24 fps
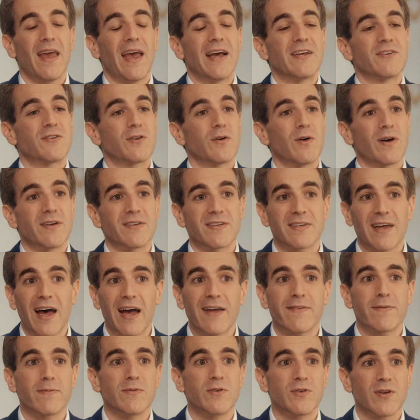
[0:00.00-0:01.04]
And so
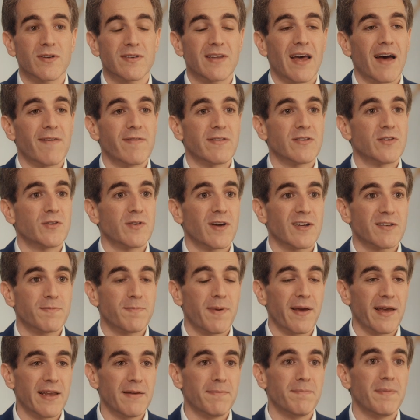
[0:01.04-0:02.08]
aside from just having chest
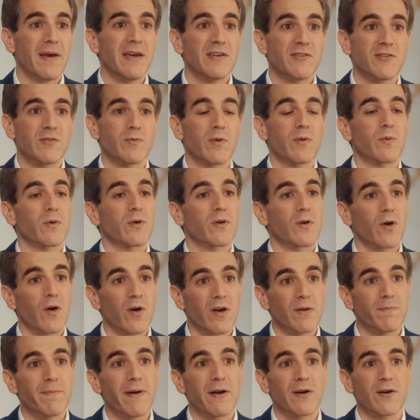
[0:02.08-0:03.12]
pain, patients with
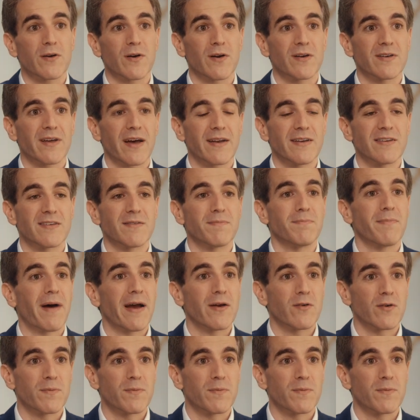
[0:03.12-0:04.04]
recurrent pericarditis might